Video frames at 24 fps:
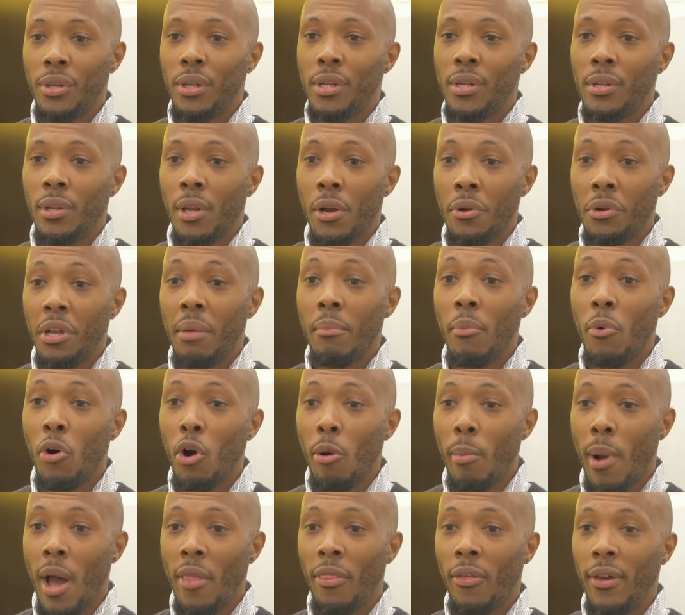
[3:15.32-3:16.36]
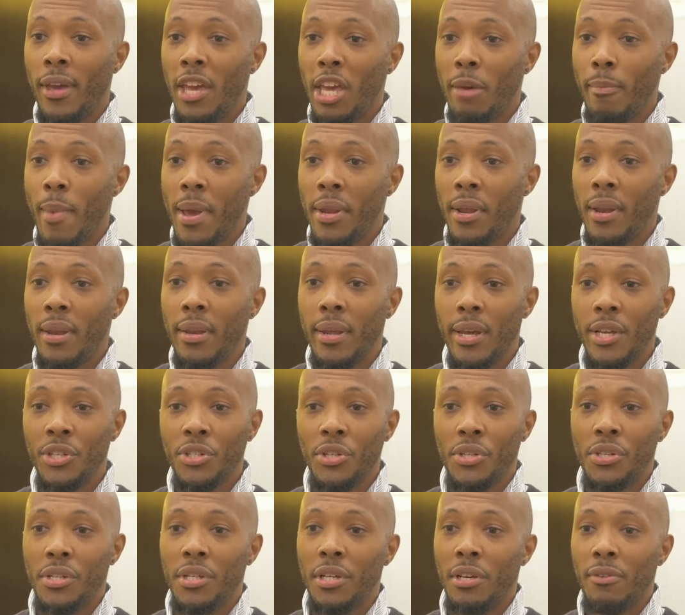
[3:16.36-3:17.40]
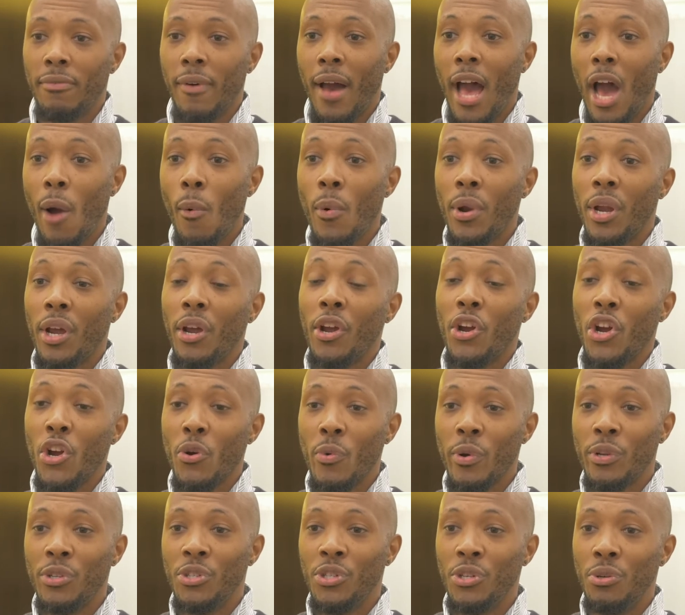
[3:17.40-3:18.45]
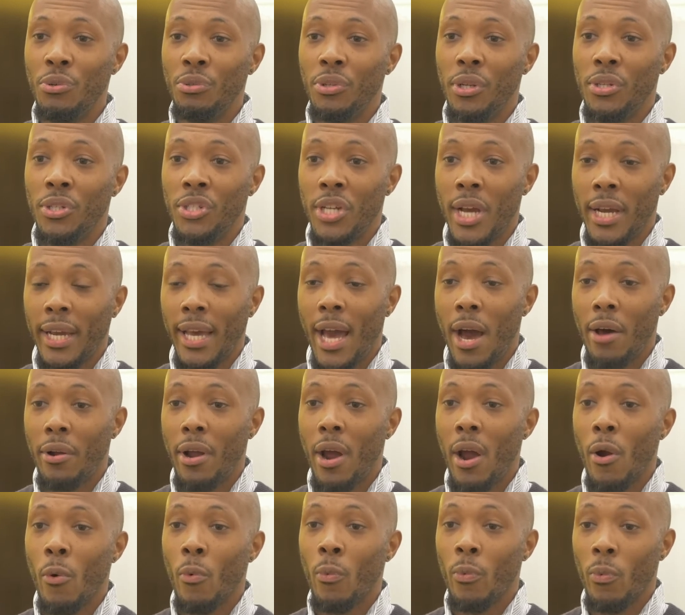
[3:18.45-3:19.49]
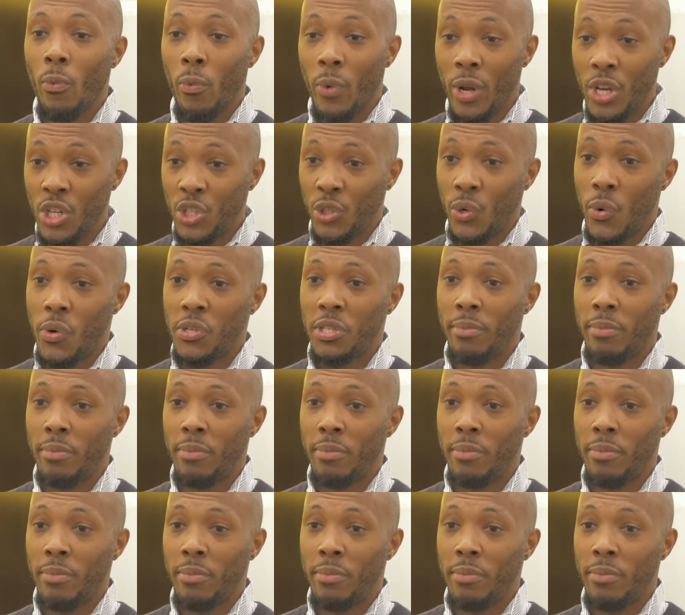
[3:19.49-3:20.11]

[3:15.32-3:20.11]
in learning more about the Incubate Initiative, I would encourage you to check out our resource